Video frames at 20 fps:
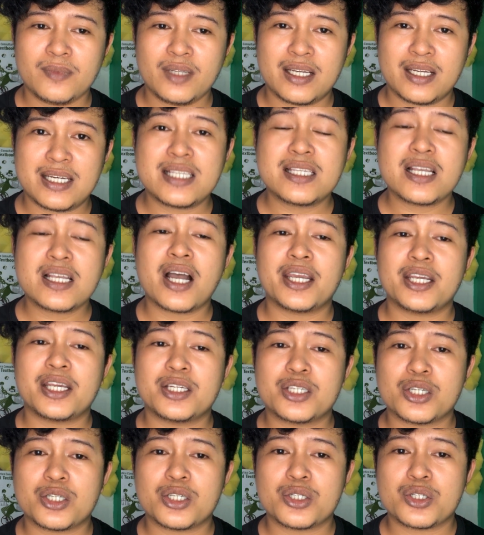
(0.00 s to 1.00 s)

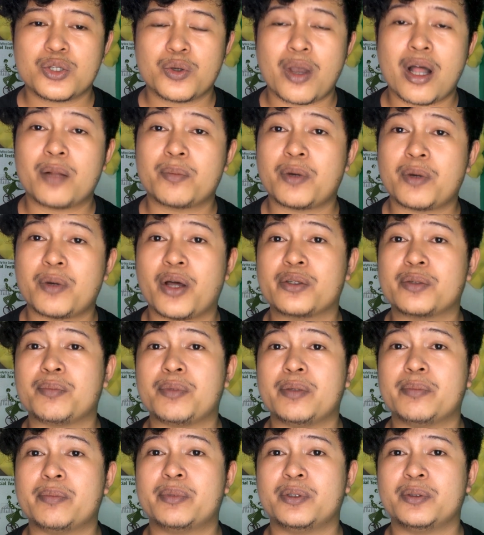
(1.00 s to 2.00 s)
designed to help other
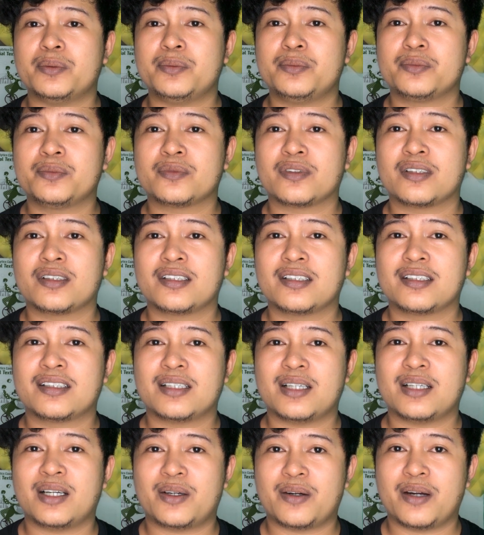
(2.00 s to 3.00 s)
people.
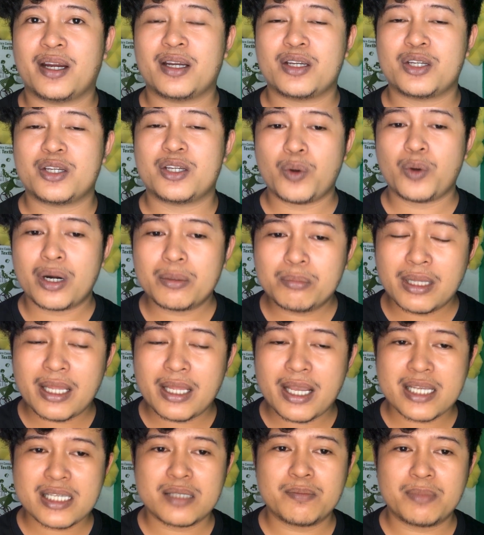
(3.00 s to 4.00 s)
All right, you are
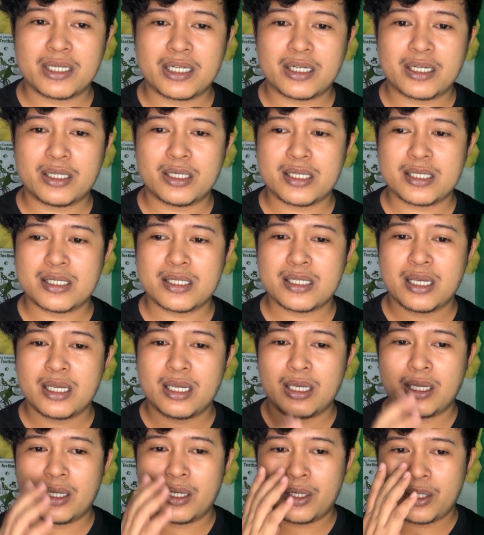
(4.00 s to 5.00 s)
blessed because
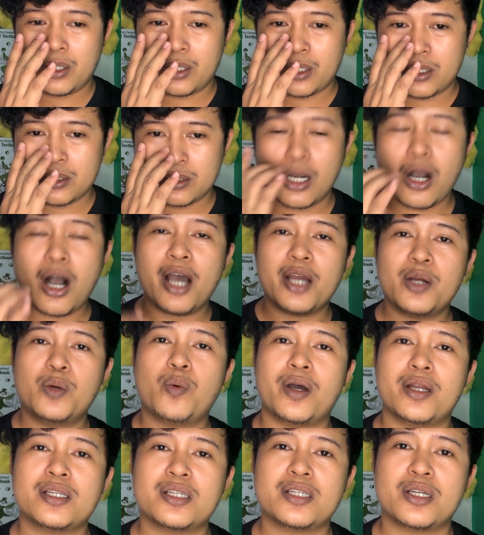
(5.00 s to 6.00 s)
God
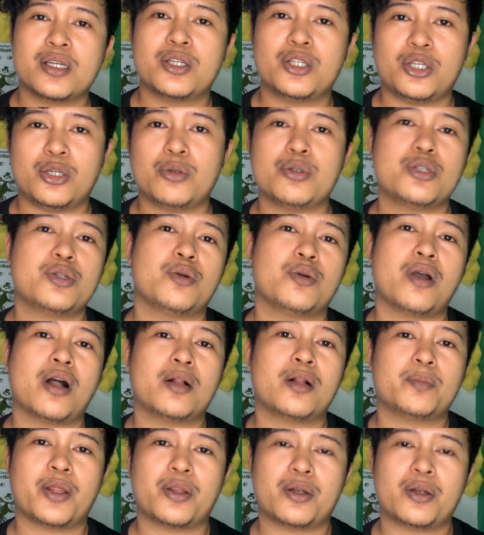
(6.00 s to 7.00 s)
wanted you to
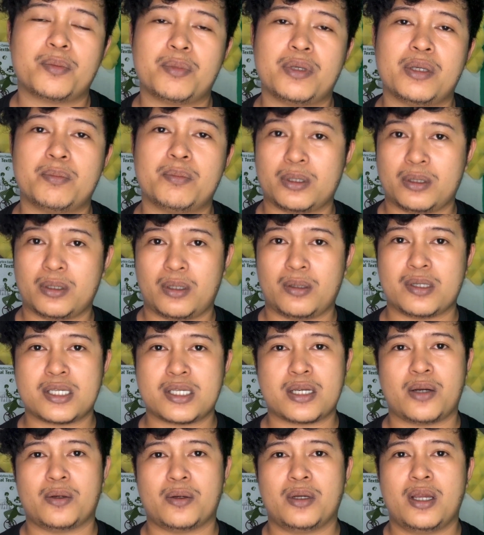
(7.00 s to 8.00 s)
help other people
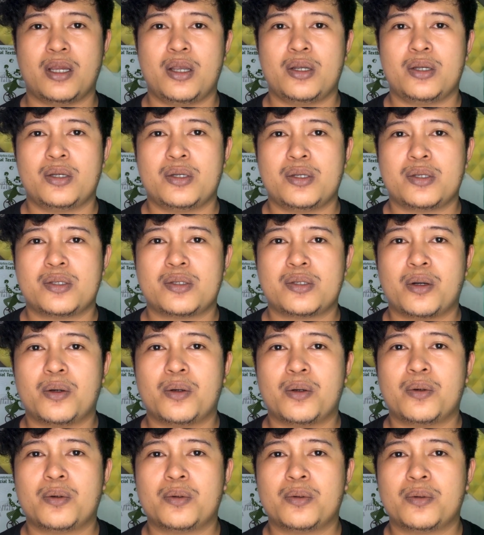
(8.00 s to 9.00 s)
also.
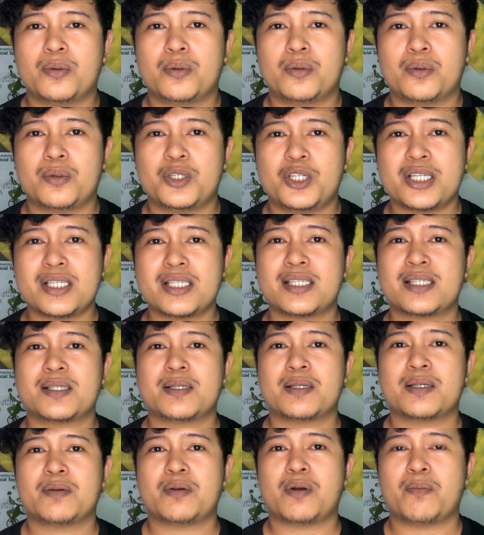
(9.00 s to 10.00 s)
So
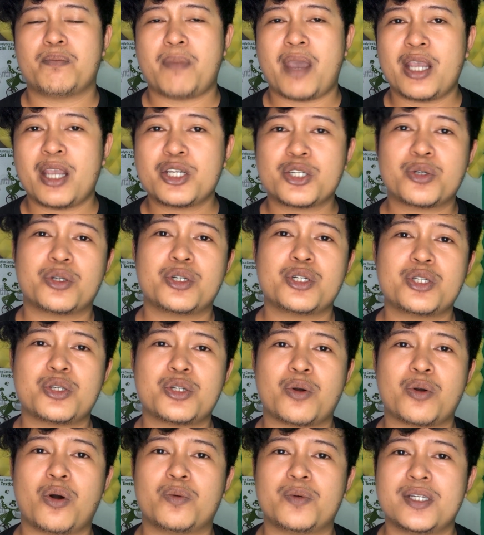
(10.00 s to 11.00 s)
just make sure
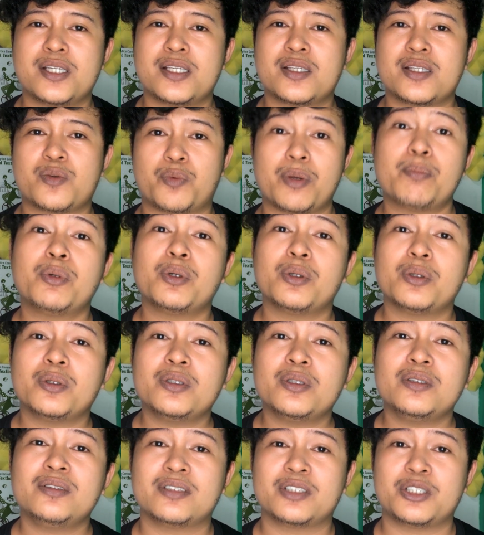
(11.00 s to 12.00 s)
to always
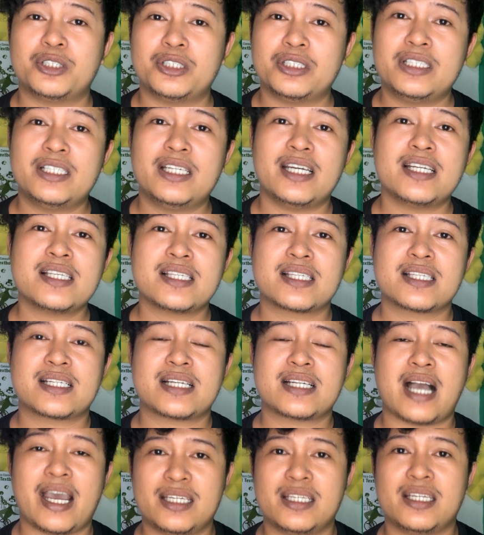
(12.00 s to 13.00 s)
ripple goodness,
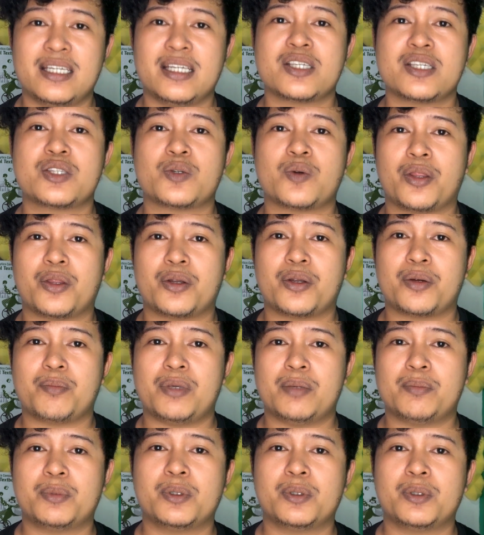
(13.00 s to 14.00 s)
kindness to other
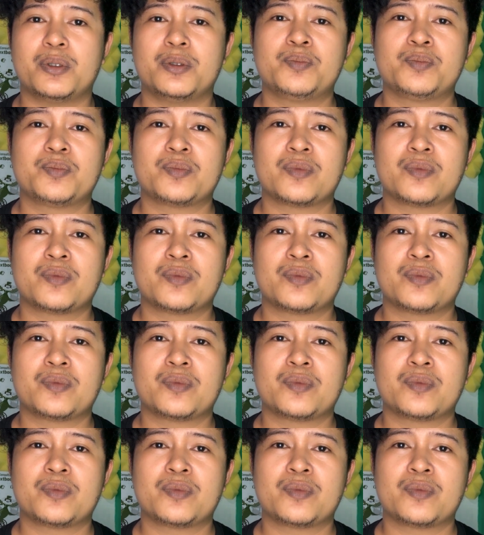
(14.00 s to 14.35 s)
people.